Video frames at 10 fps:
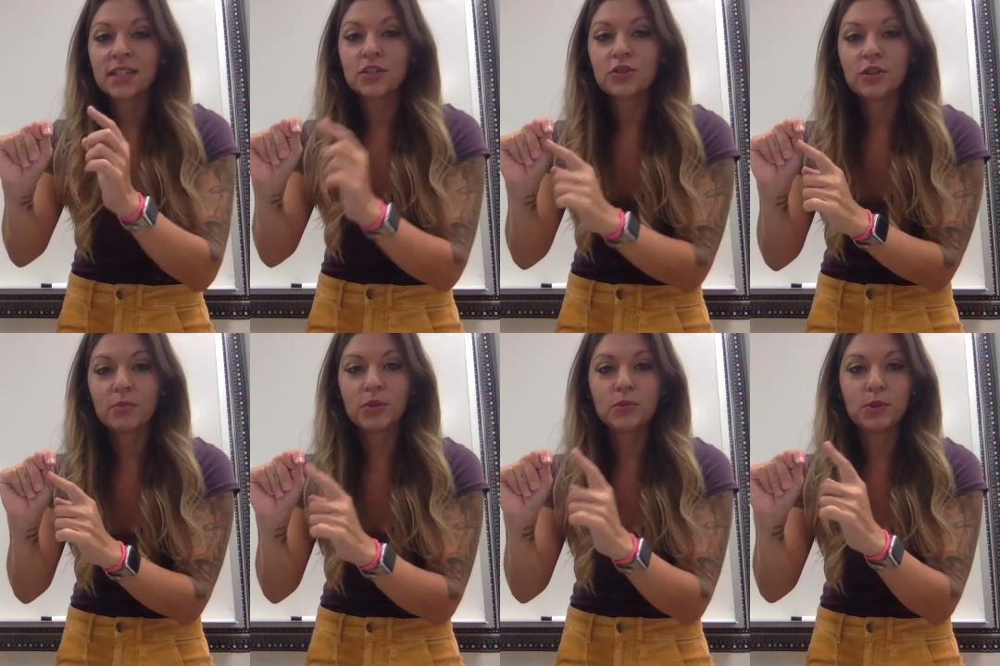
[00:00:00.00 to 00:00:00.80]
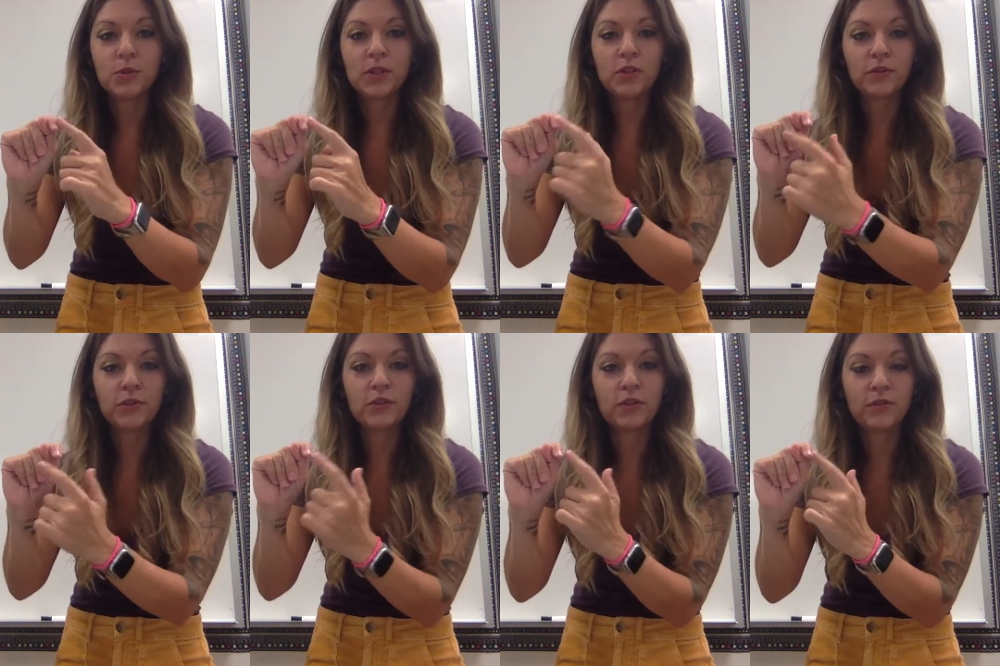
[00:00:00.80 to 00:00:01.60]
is your thumb goes between your
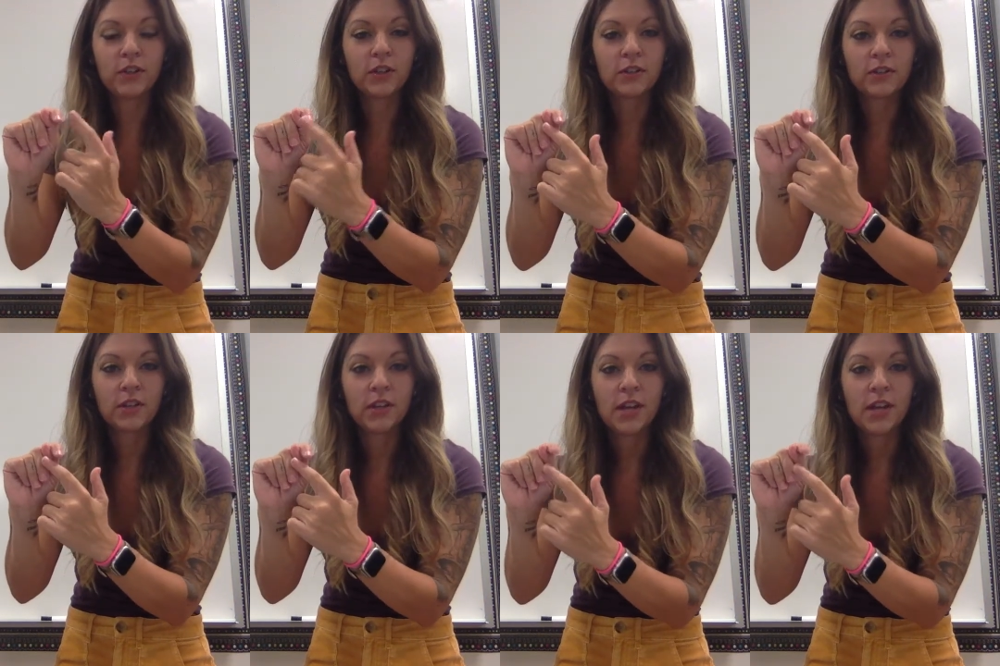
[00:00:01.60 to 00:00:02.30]
first 2 fingers.